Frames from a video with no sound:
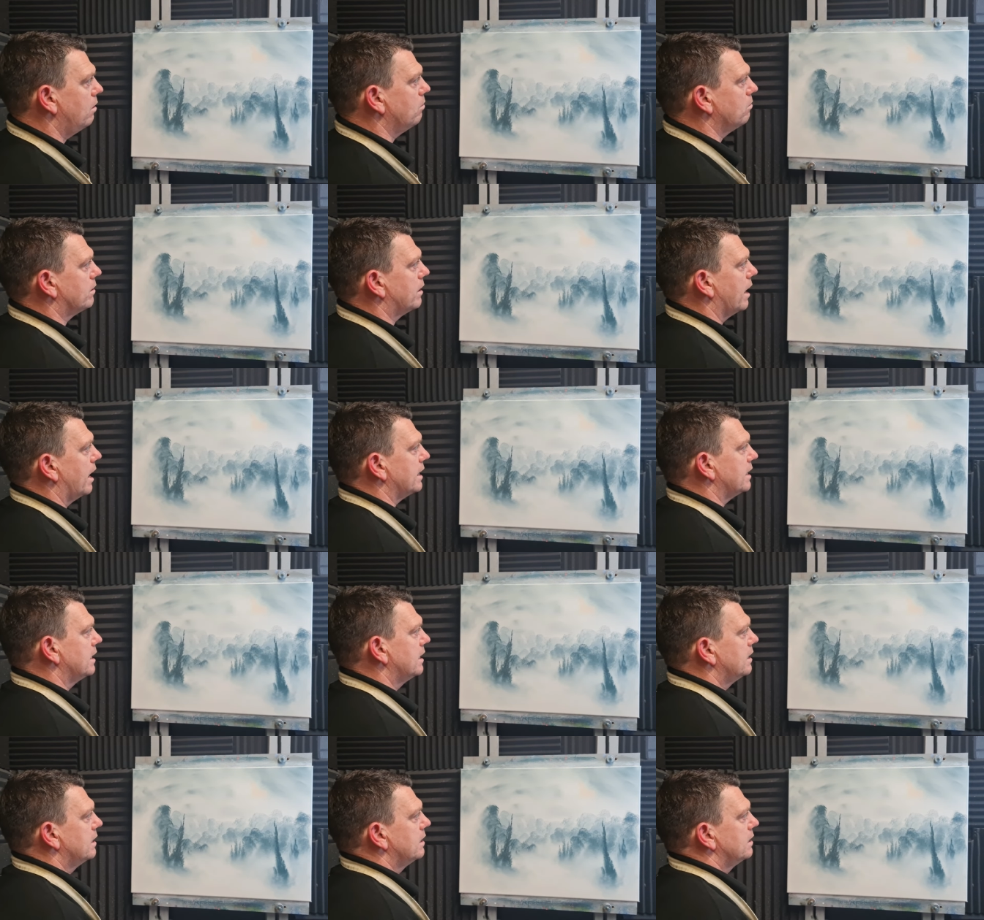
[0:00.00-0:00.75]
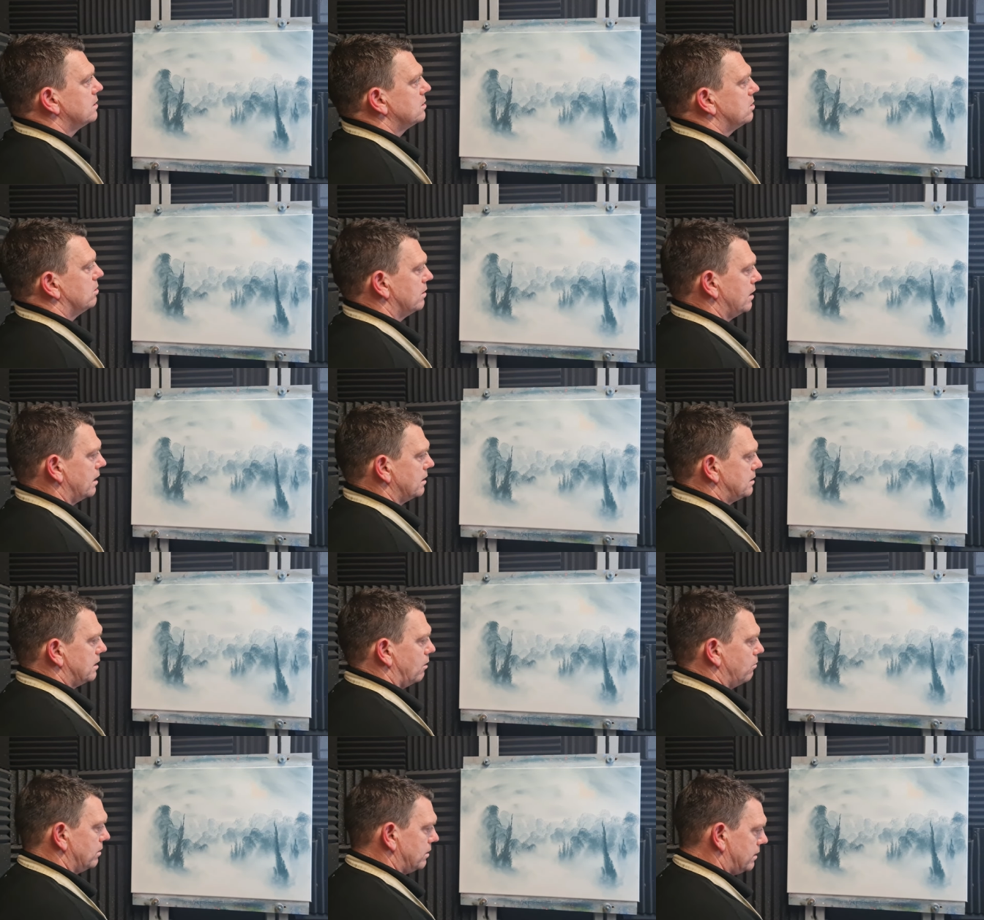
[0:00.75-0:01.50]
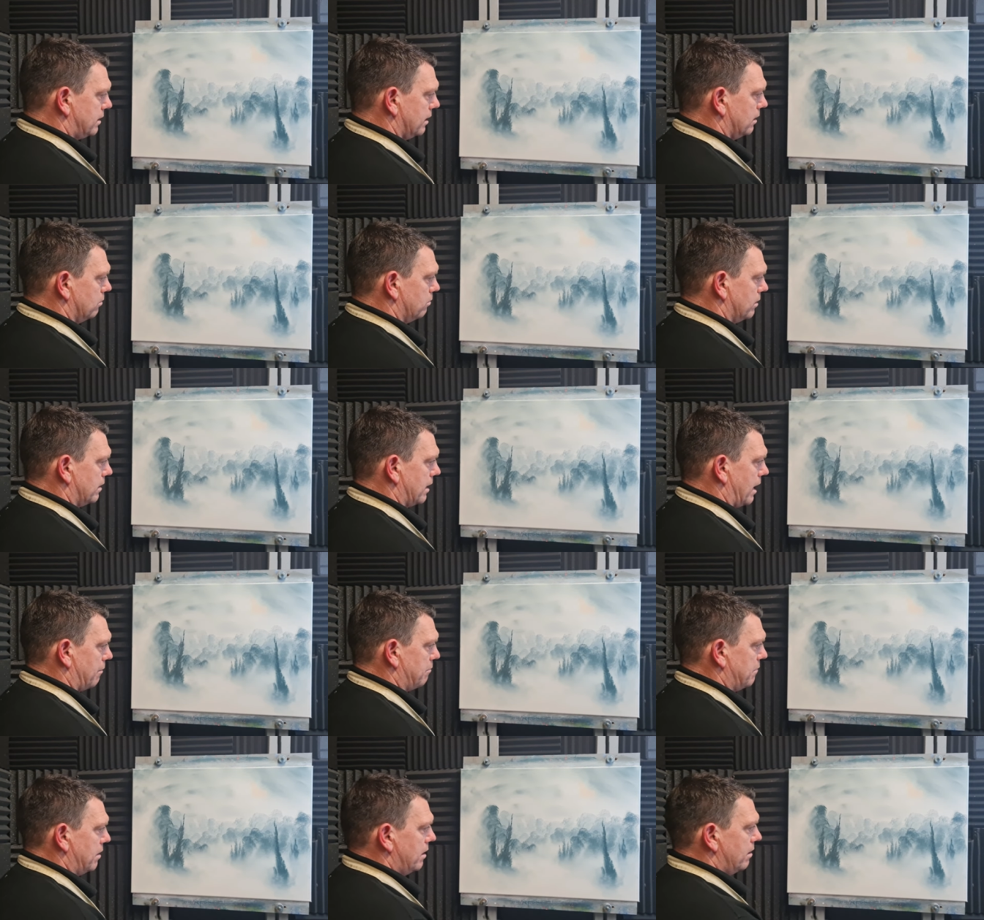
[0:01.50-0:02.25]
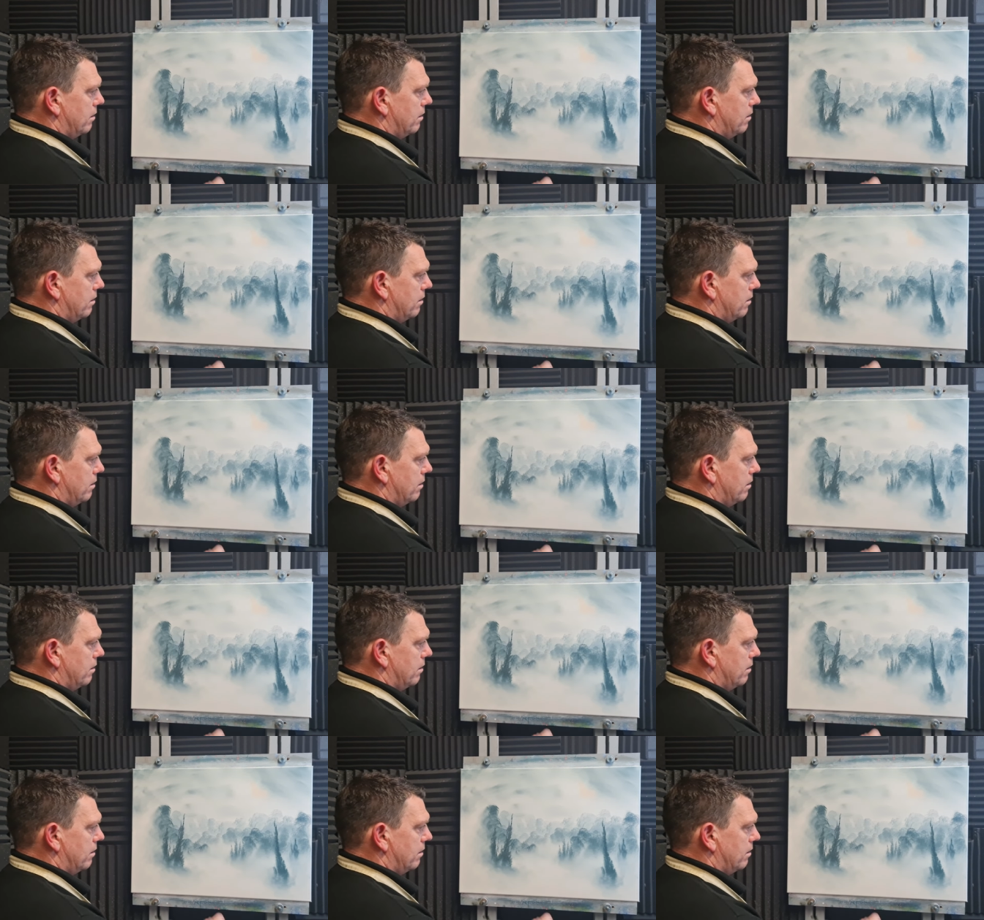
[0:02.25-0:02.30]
Okay, so that's how we deal with that.